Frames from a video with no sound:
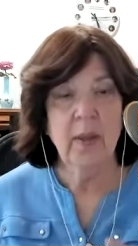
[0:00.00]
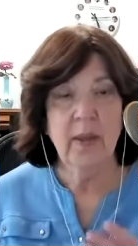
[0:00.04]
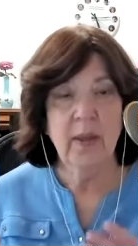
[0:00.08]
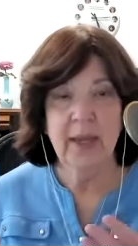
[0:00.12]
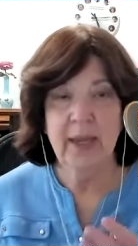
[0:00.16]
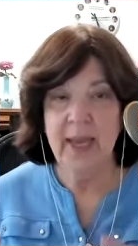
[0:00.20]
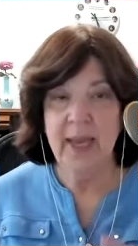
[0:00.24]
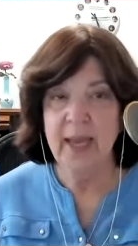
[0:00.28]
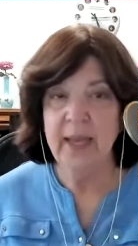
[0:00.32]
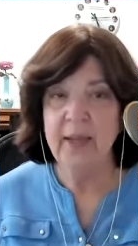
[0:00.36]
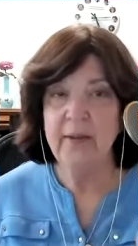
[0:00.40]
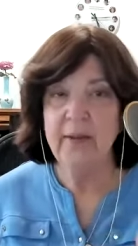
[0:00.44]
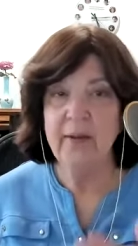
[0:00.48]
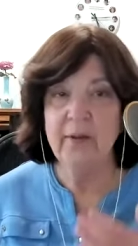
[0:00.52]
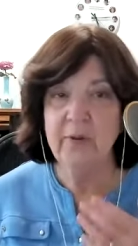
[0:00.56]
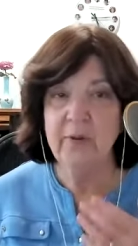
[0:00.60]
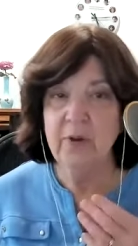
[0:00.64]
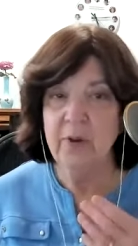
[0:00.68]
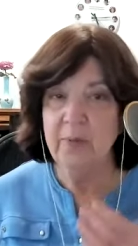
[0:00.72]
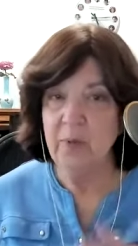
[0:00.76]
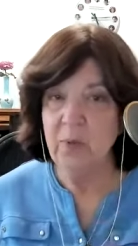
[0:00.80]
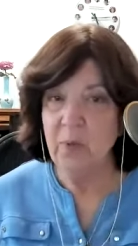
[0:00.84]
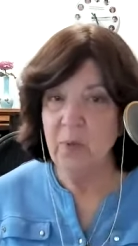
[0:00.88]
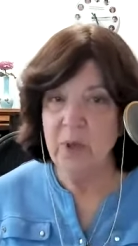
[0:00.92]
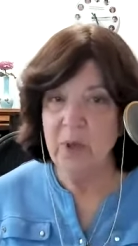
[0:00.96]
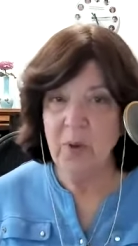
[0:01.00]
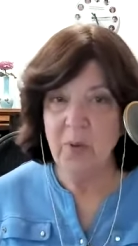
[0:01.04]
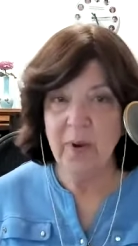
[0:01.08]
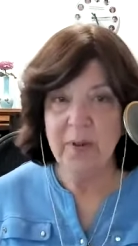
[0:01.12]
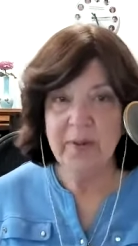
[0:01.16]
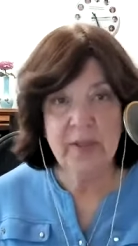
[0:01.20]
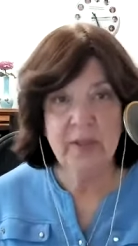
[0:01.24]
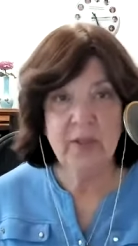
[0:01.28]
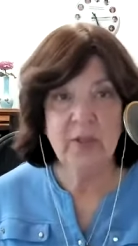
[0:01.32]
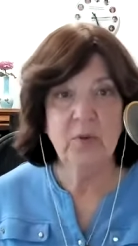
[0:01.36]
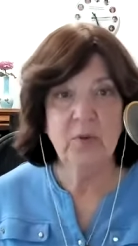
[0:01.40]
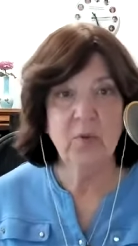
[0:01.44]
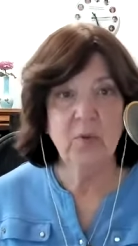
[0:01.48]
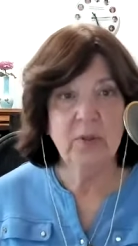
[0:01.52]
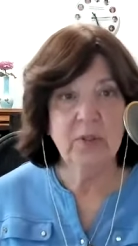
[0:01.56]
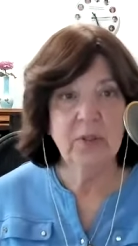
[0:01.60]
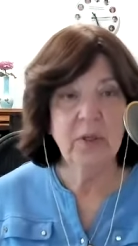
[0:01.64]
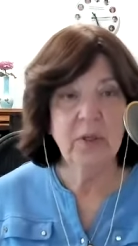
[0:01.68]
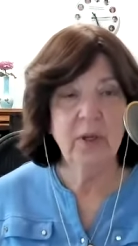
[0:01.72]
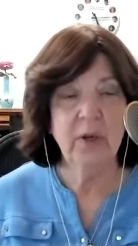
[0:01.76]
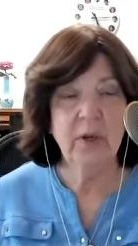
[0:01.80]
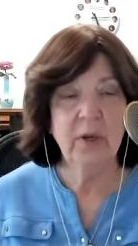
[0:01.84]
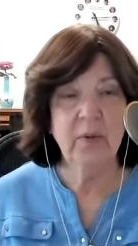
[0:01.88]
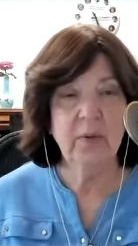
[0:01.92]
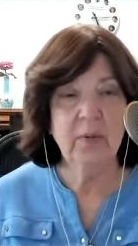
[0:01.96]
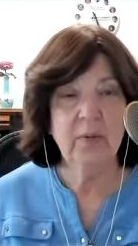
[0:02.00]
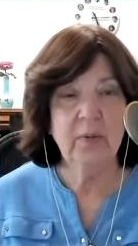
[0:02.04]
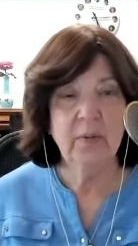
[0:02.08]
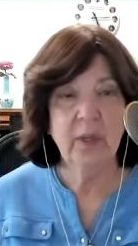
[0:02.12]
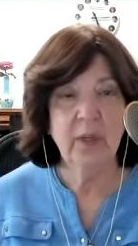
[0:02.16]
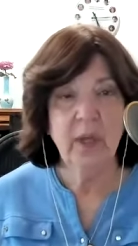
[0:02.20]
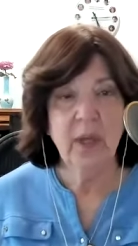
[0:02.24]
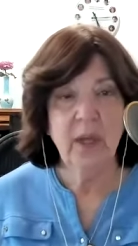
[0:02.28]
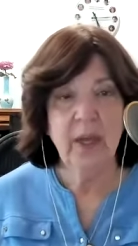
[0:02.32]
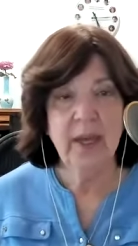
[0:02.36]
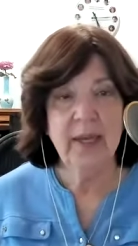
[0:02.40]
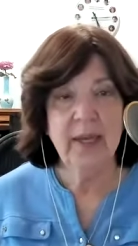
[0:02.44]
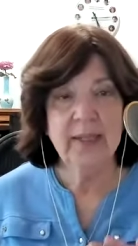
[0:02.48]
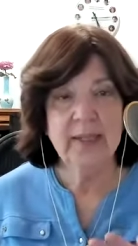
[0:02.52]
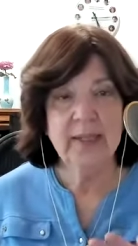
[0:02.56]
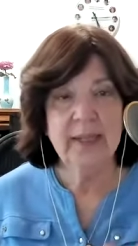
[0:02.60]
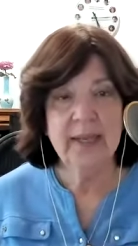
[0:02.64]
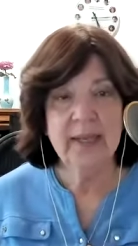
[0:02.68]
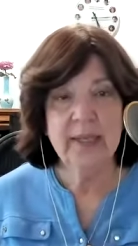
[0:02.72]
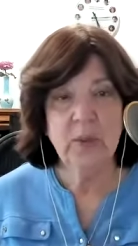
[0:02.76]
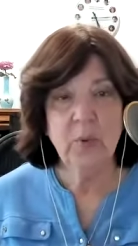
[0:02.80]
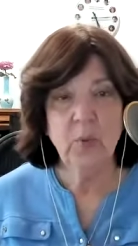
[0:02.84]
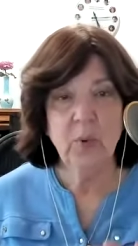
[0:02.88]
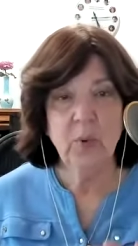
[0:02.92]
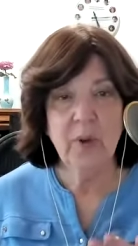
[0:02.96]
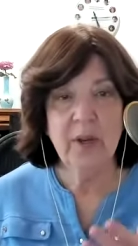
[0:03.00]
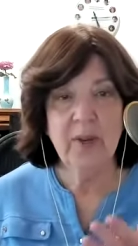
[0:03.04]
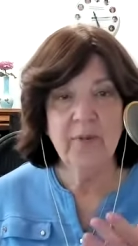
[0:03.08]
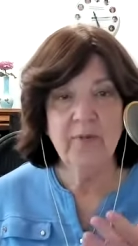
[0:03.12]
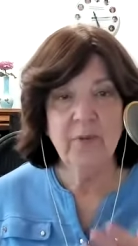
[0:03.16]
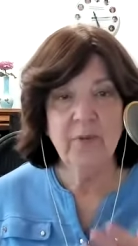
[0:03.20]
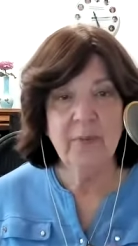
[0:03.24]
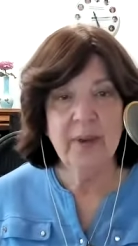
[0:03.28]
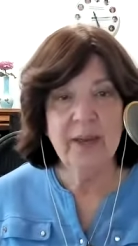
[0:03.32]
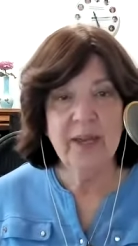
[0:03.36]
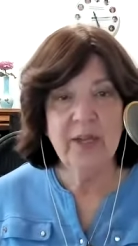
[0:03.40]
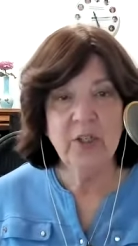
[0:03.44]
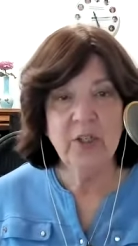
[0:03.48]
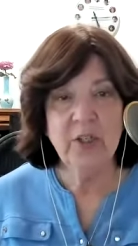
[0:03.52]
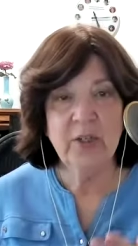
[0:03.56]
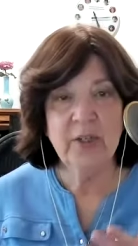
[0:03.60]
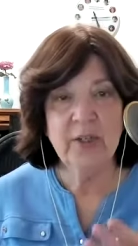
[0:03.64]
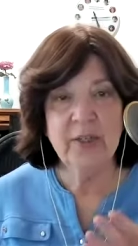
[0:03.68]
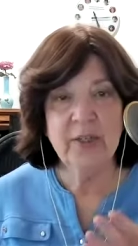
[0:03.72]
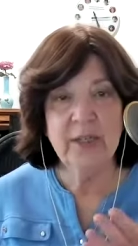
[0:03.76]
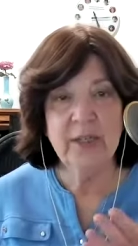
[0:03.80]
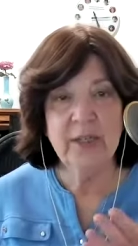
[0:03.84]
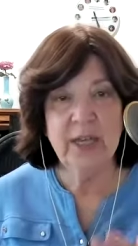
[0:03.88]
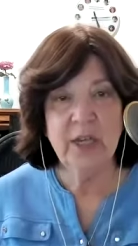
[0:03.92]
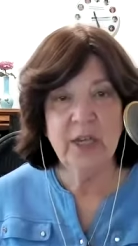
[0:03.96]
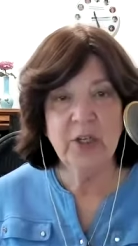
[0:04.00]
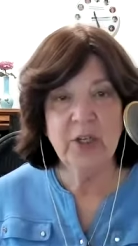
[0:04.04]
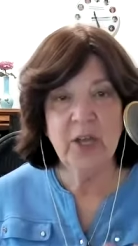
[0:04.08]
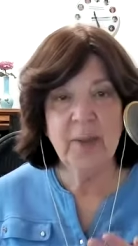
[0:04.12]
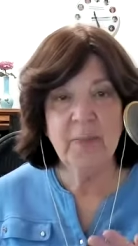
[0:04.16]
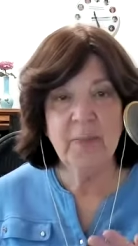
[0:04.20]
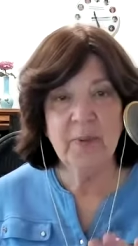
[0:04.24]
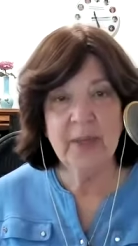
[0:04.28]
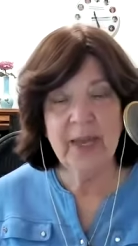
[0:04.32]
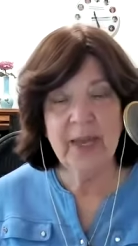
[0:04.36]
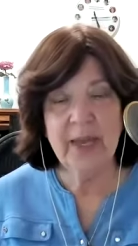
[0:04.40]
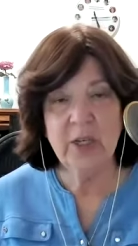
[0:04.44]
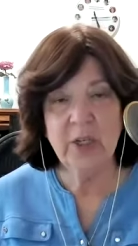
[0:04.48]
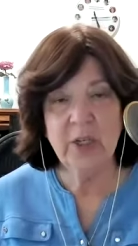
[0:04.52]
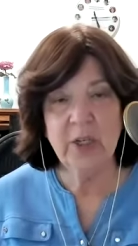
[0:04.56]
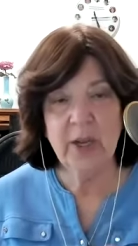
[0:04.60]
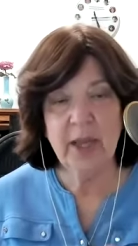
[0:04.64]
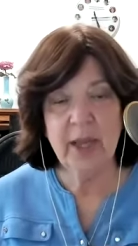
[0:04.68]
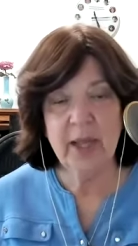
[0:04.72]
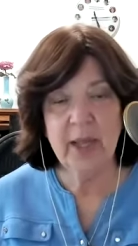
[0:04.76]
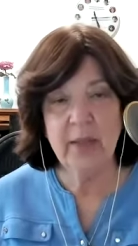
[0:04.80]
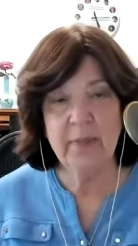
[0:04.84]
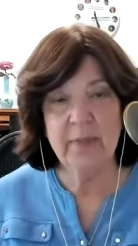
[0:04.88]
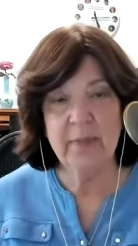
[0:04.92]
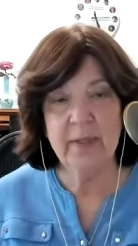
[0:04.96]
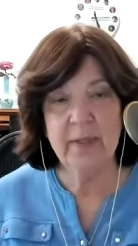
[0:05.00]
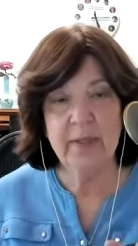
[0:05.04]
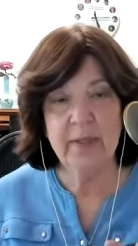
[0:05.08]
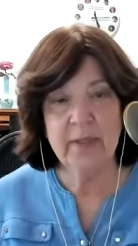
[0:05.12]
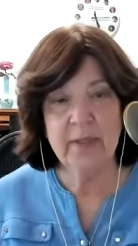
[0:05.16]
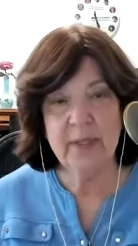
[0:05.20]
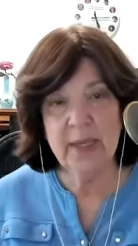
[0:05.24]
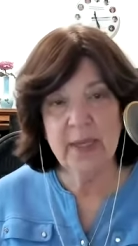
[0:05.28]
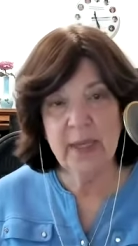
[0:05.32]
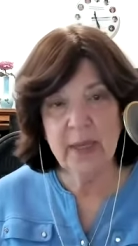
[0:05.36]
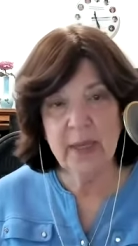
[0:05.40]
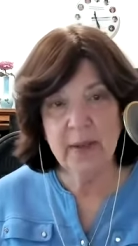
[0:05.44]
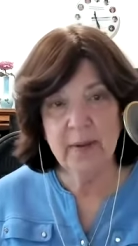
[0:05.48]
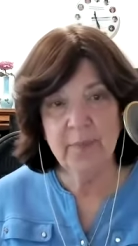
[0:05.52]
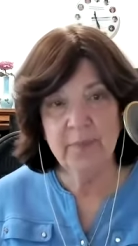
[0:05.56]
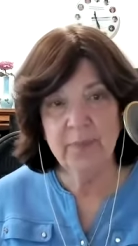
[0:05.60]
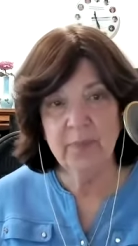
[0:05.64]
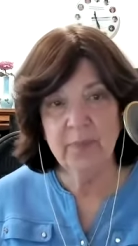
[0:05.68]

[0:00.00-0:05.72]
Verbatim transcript: Again, determine what you want the schools to know. Assess what information does each application element seek.